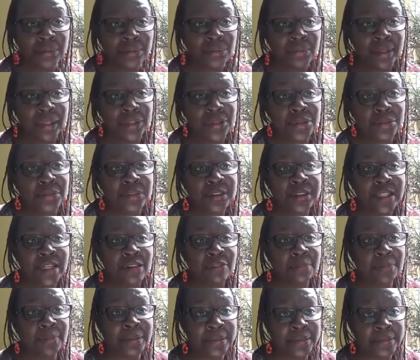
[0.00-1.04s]
when you
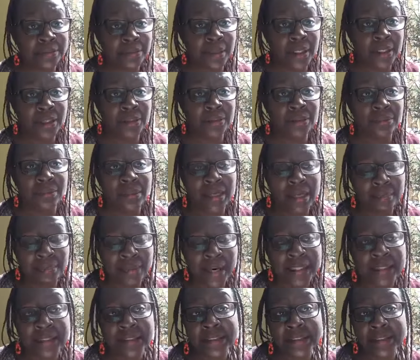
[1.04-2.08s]
self uh,
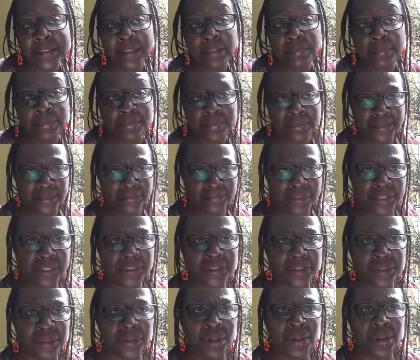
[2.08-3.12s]
practice
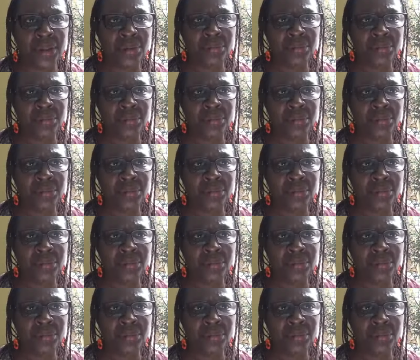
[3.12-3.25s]
self-preservation,